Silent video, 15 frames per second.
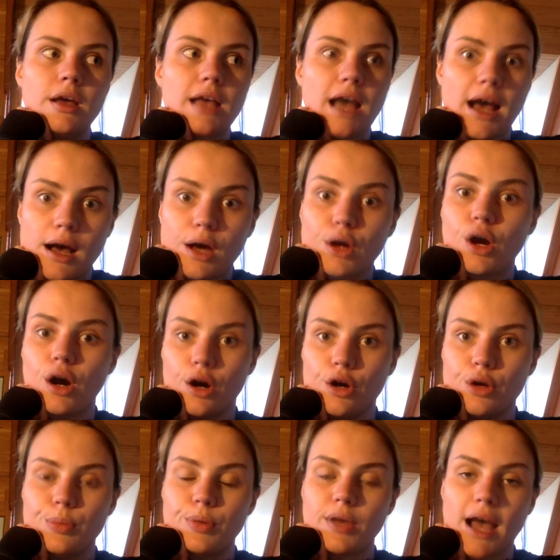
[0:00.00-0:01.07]
can't
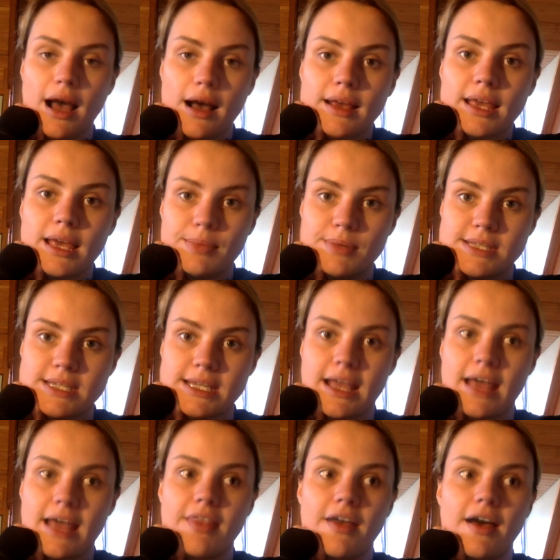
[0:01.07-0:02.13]
cope, can't keep it
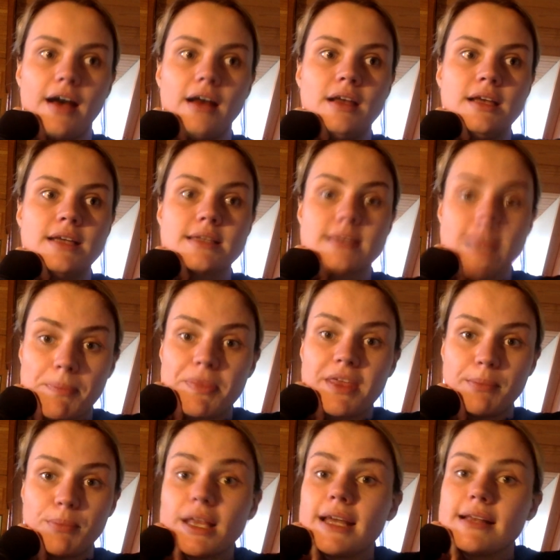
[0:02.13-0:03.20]
together,
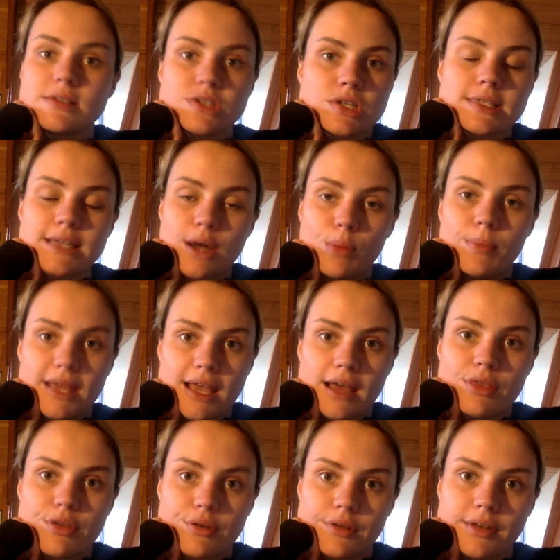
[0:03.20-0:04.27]
something, please just help me
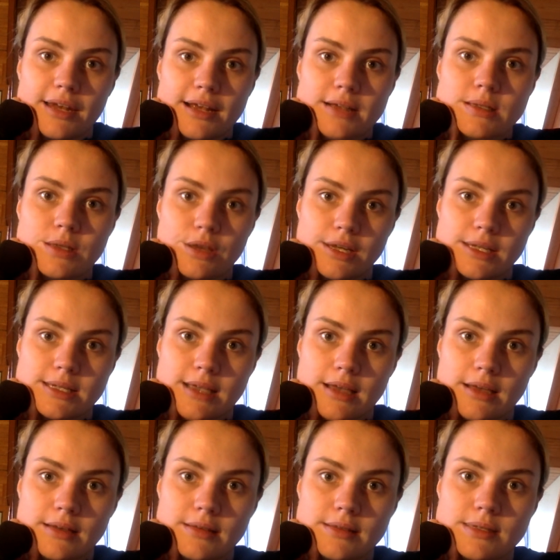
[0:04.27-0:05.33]
get through the next 30
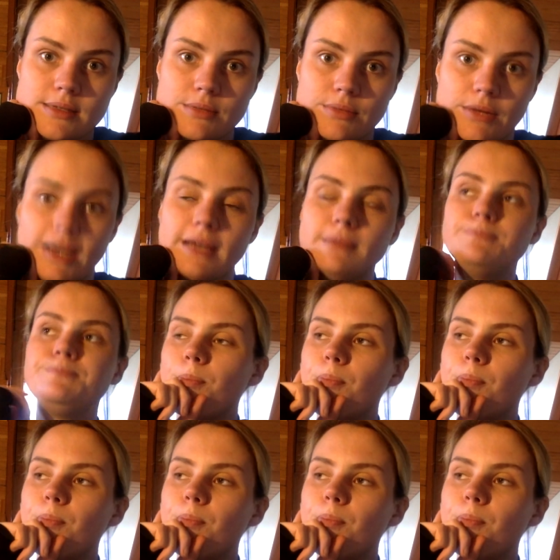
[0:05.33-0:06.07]
seconds, right?